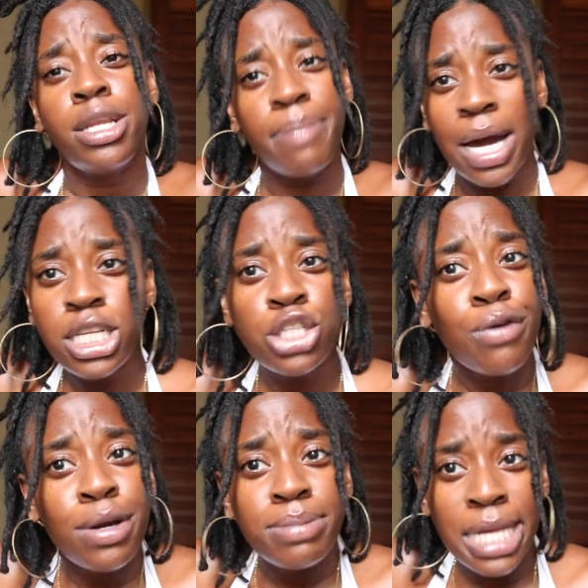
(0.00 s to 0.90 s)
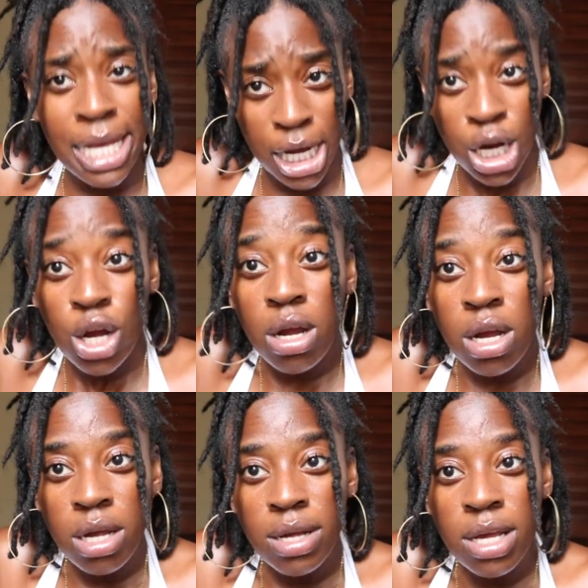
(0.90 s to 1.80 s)
the body scrubs
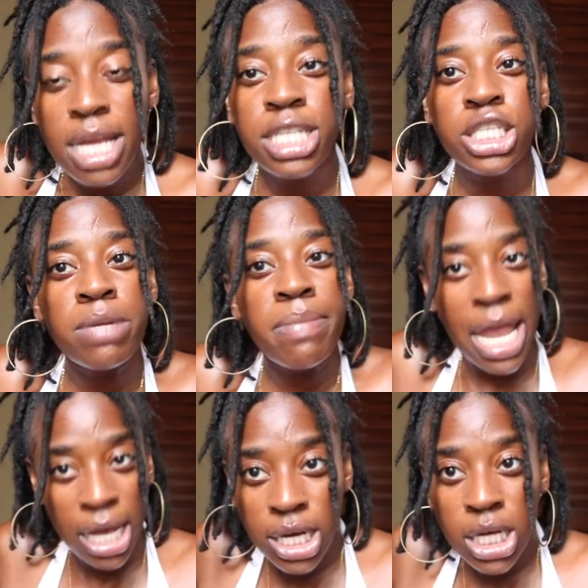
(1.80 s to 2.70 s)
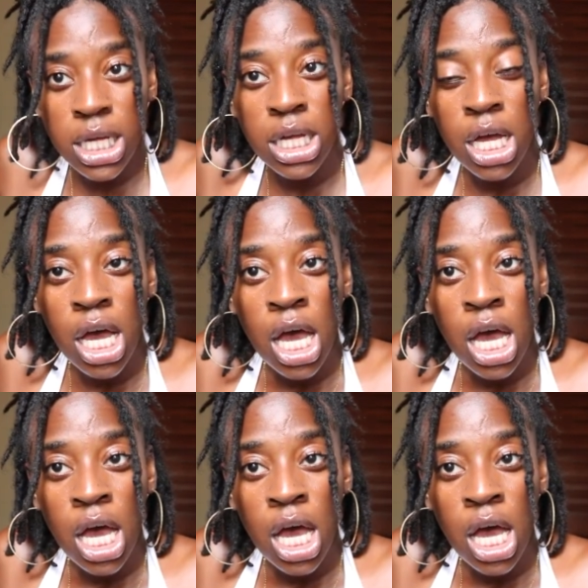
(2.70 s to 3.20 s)
here in Jamaica,